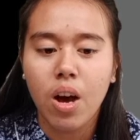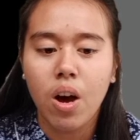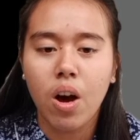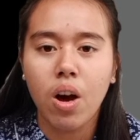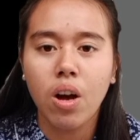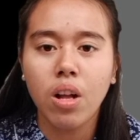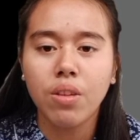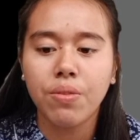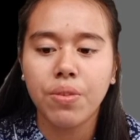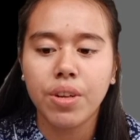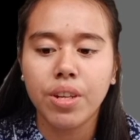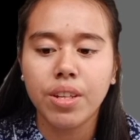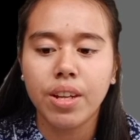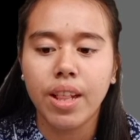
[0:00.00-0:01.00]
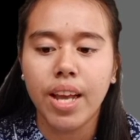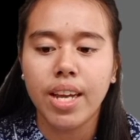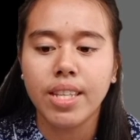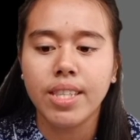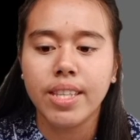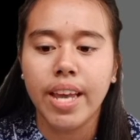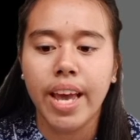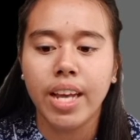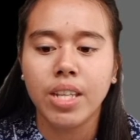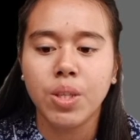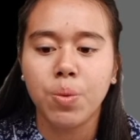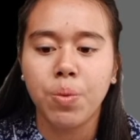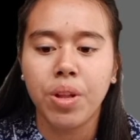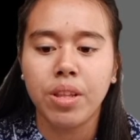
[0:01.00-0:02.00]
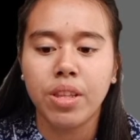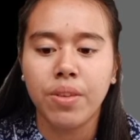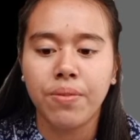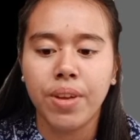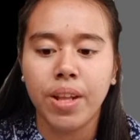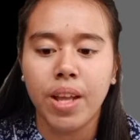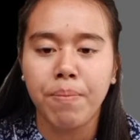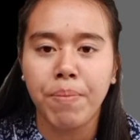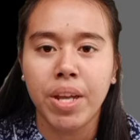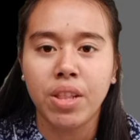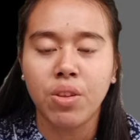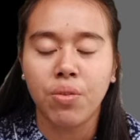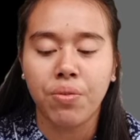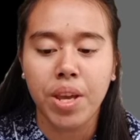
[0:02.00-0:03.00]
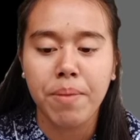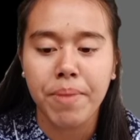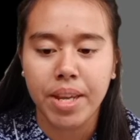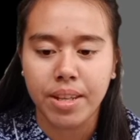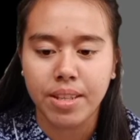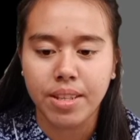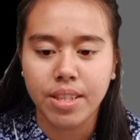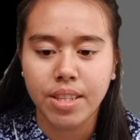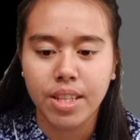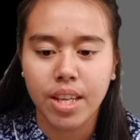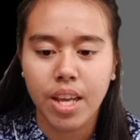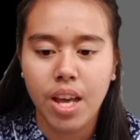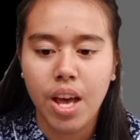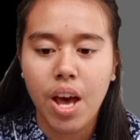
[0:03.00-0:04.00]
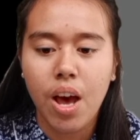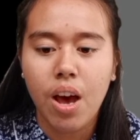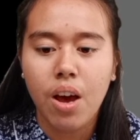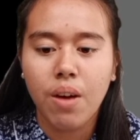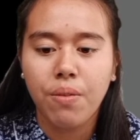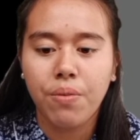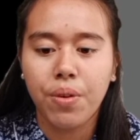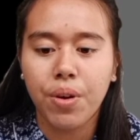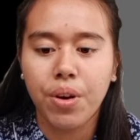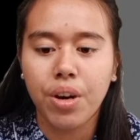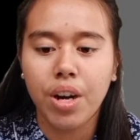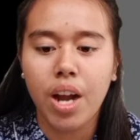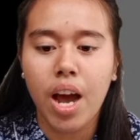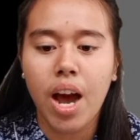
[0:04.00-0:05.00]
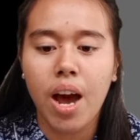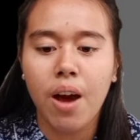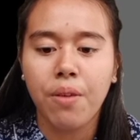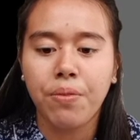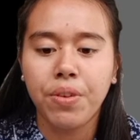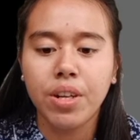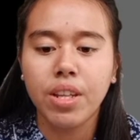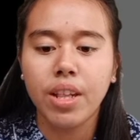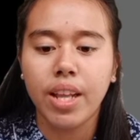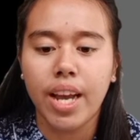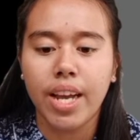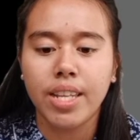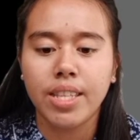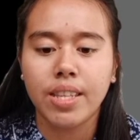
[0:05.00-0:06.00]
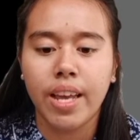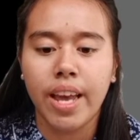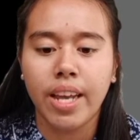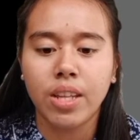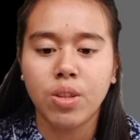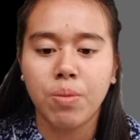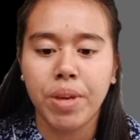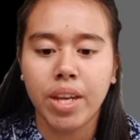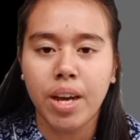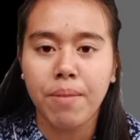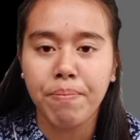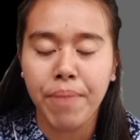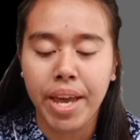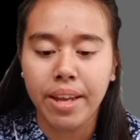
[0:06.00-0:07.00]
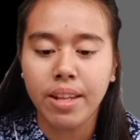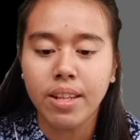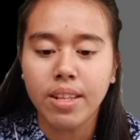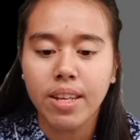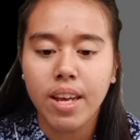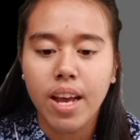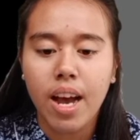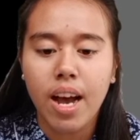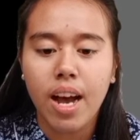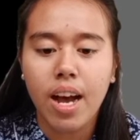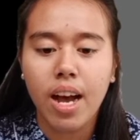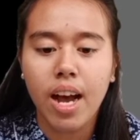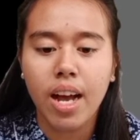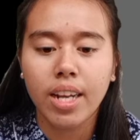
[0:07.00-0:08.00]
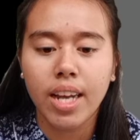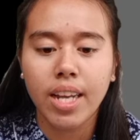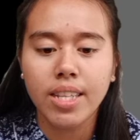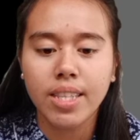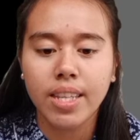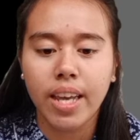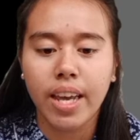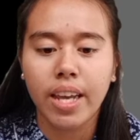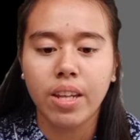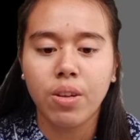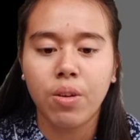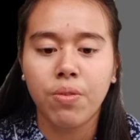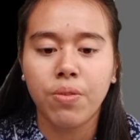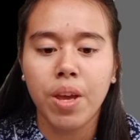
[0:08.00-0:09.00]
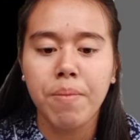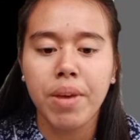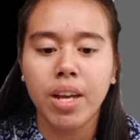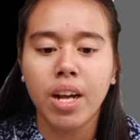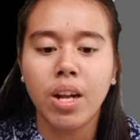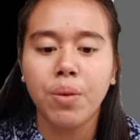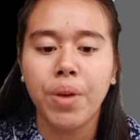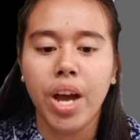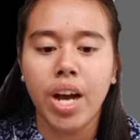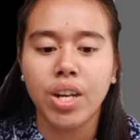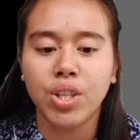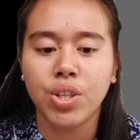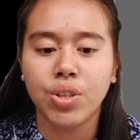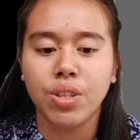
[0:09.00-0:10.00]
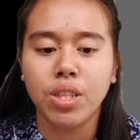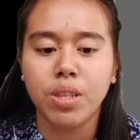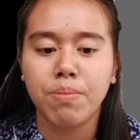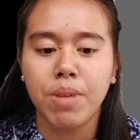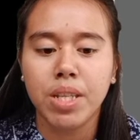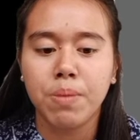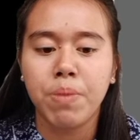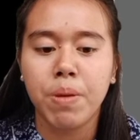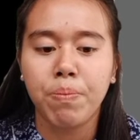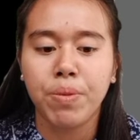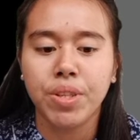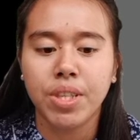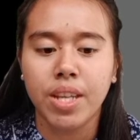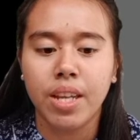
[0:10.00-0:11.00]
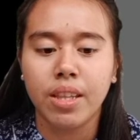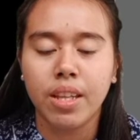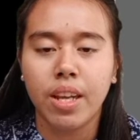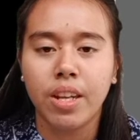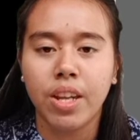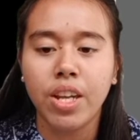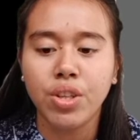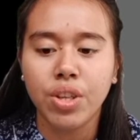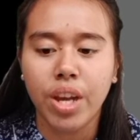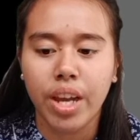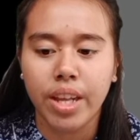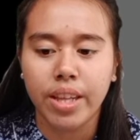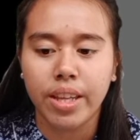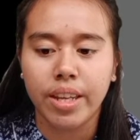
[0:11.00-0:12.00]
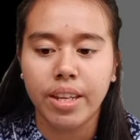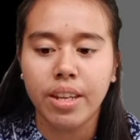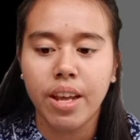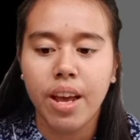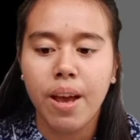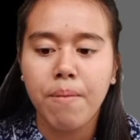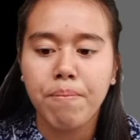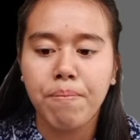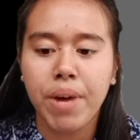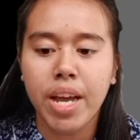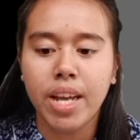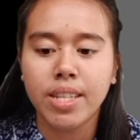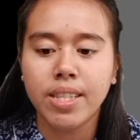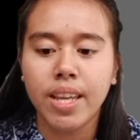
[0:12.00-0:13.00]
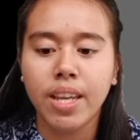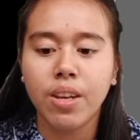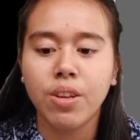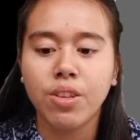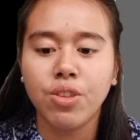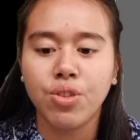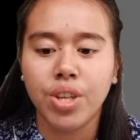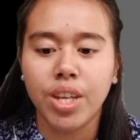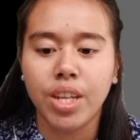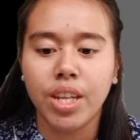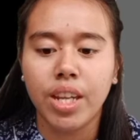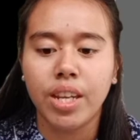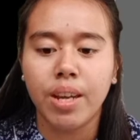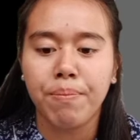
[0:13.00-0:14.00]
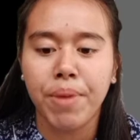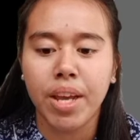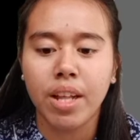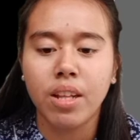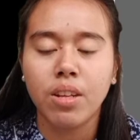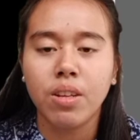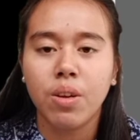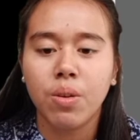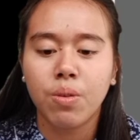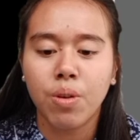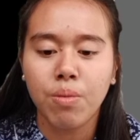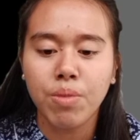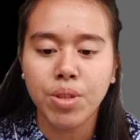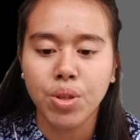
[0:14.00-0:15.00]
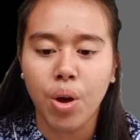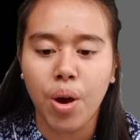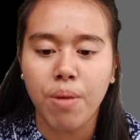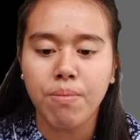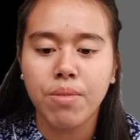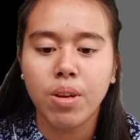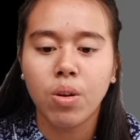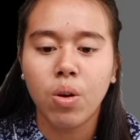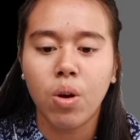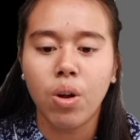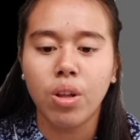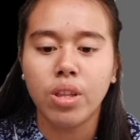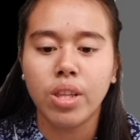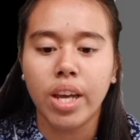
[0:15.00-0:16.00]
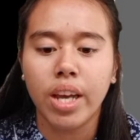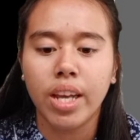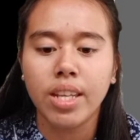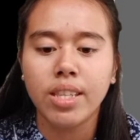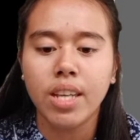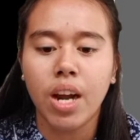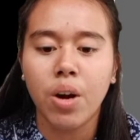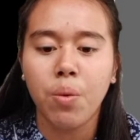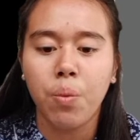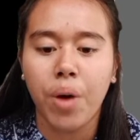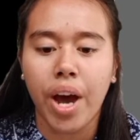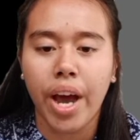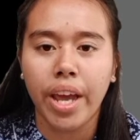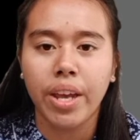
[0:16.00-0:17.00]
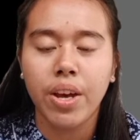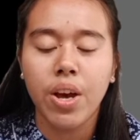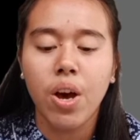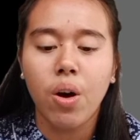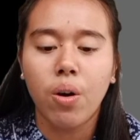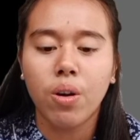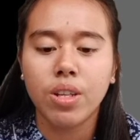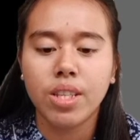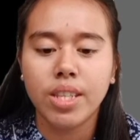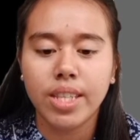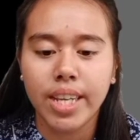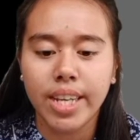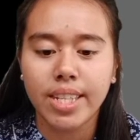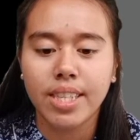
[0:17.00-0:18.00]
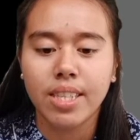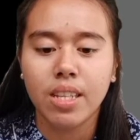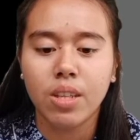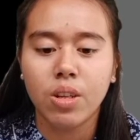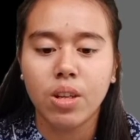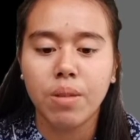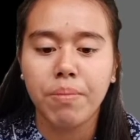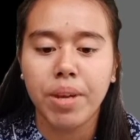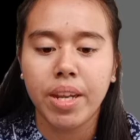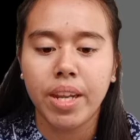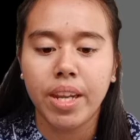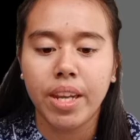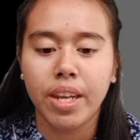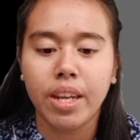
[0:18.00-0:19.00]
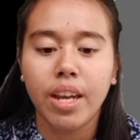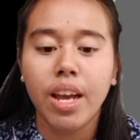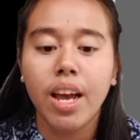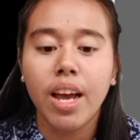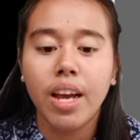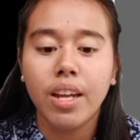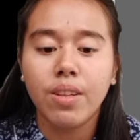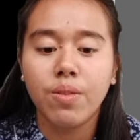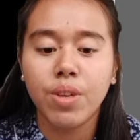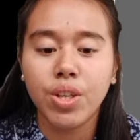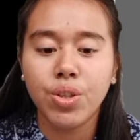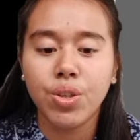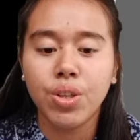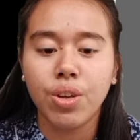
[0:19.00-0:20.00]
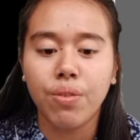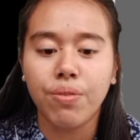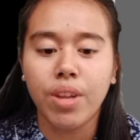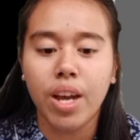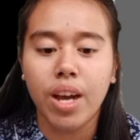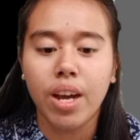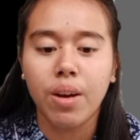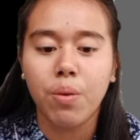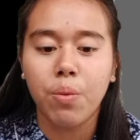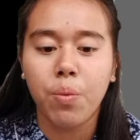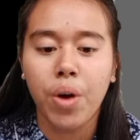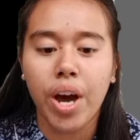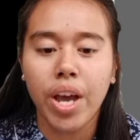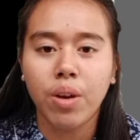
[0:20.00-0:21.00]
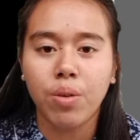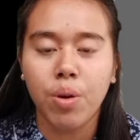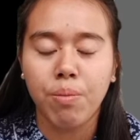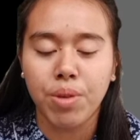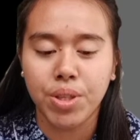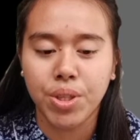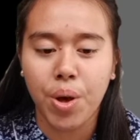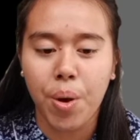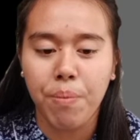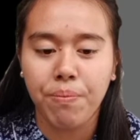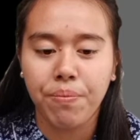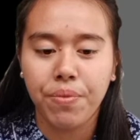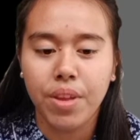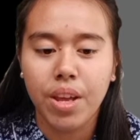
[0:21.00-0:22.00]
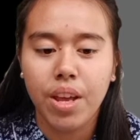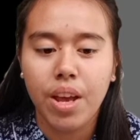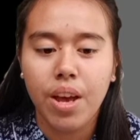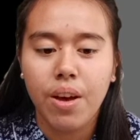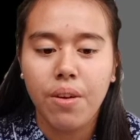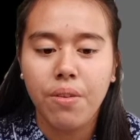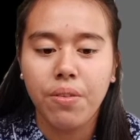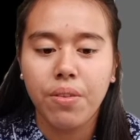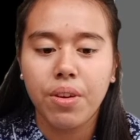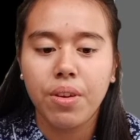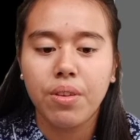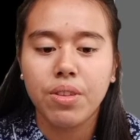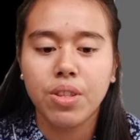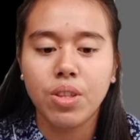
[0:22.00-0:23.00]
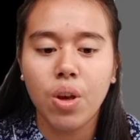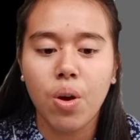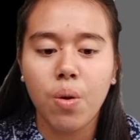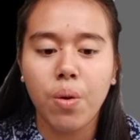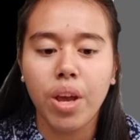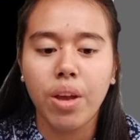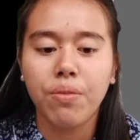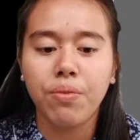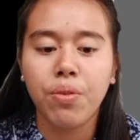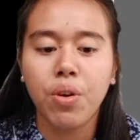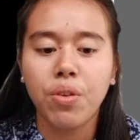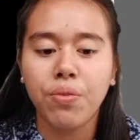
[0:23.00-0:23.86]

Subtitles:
all fertilized eggs will develop into females. For a fertilized egg to become male, a cascade of chemical reactions must be present initiated by a single gene in the male chromosome called the SRY or sex-determining region of the Y chromosome. So, for